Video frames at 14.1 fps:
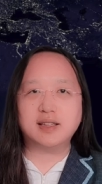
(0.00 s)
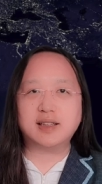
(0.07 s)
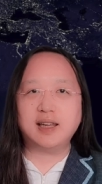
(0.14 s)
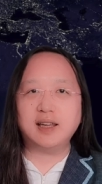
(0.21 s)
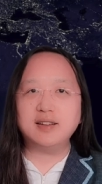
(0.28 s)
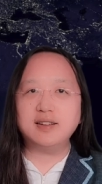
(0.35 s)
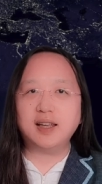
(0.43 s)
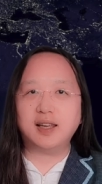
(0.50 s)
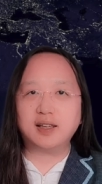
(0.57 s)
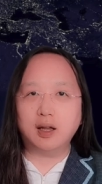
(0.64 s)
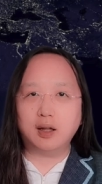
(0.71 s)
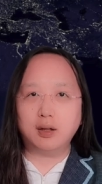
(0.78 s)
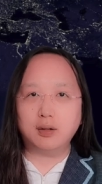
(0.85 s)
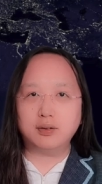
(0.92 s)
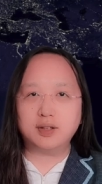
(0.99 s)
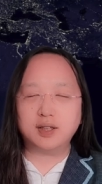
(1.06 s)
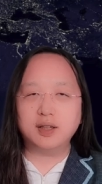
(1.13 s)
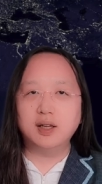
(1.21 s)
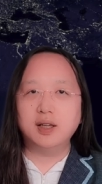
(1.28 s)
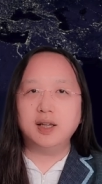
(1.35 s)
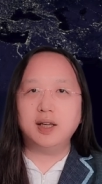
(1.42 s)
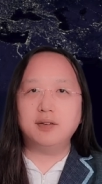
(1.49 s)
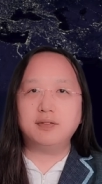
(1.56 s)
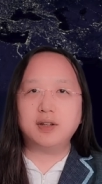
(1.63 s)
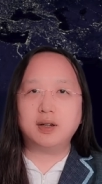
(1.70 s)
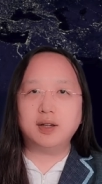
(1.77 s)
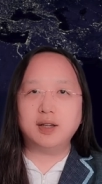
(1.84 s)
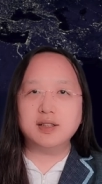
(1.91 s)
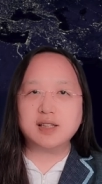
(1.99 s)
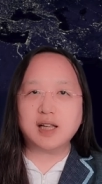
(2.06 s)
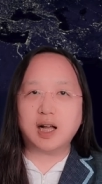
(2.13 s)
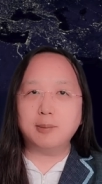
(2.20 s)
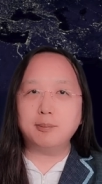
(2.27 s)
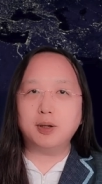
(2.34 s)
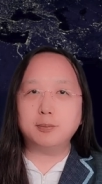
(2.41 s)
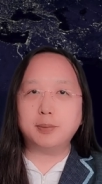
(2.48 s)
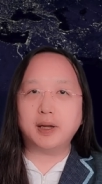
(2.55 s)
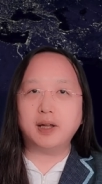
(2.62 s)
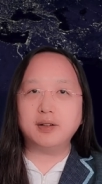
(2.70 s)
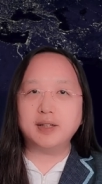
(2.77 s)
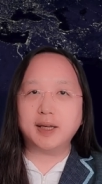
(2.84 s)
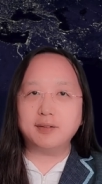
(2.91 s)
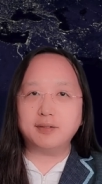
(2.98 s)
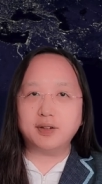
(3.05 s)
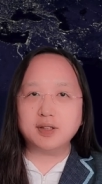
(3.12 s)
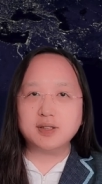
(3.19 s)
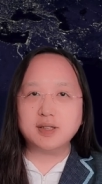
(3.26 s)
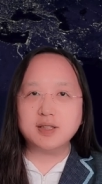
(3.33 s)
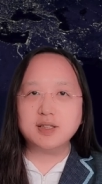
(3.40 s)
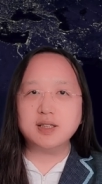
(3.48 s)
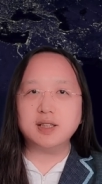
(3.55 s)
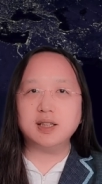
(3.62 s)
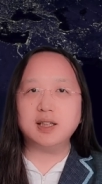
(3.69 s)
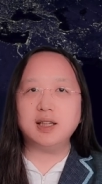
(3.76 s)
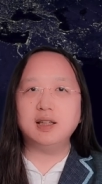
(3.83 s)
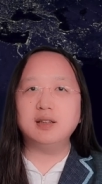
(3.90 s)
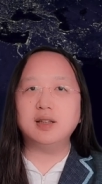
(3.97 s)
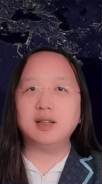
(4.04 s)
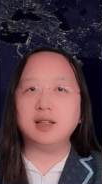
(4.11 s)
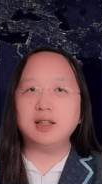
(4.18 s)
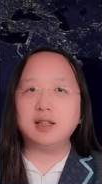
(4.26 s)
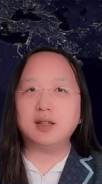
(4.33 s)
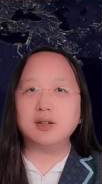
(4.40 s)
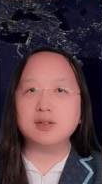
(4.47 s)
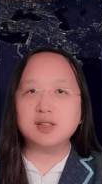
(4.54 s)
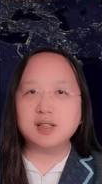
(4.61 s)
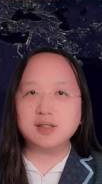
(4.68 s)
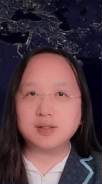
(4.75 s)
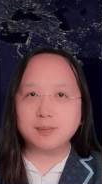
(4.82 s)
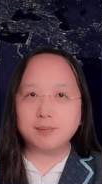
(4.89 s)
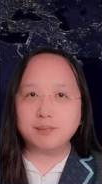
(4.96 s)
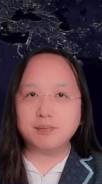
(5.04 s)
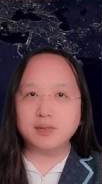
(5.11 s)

that can take hold if there is ample biodiversity in the ecosystem.